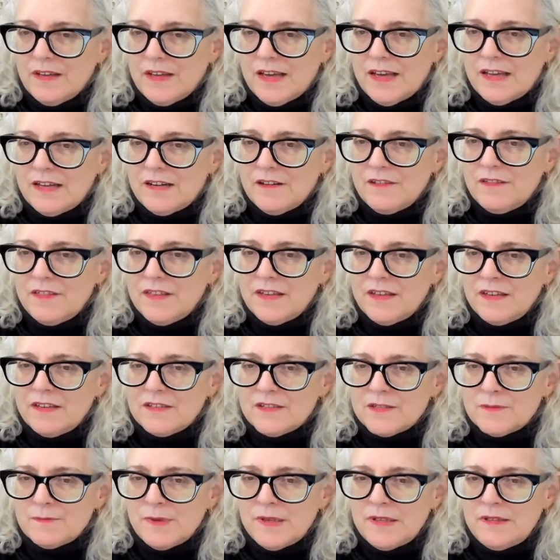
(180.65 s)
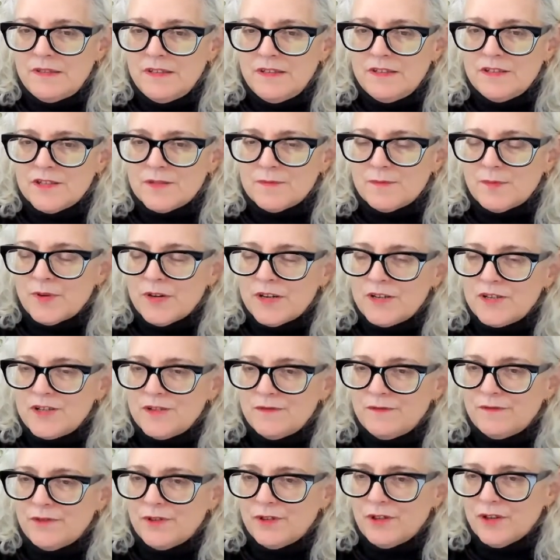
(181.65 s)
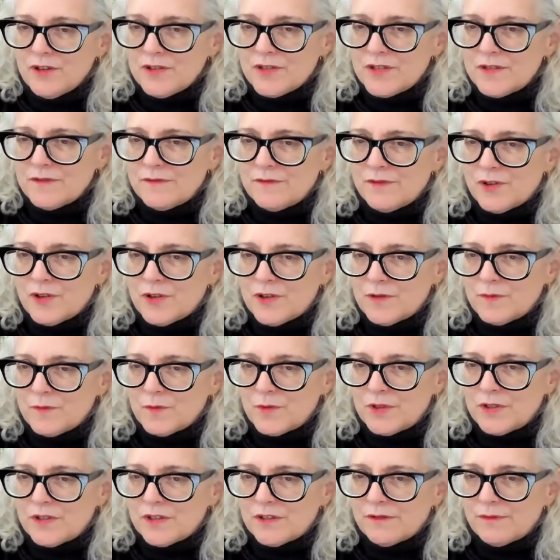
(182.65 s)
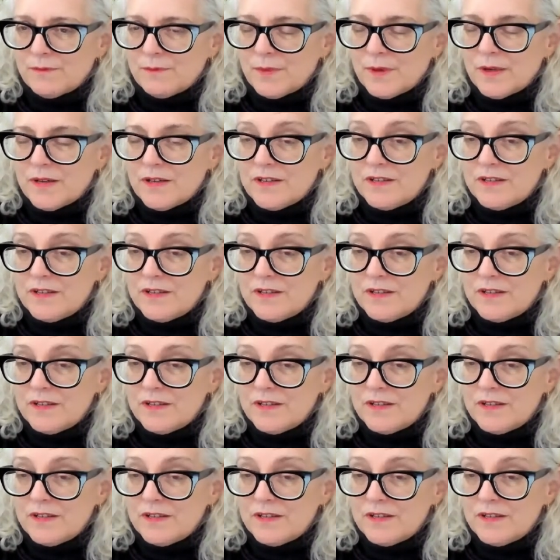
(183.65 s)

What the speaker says: And I think it's been the inspiration for lots of artwork by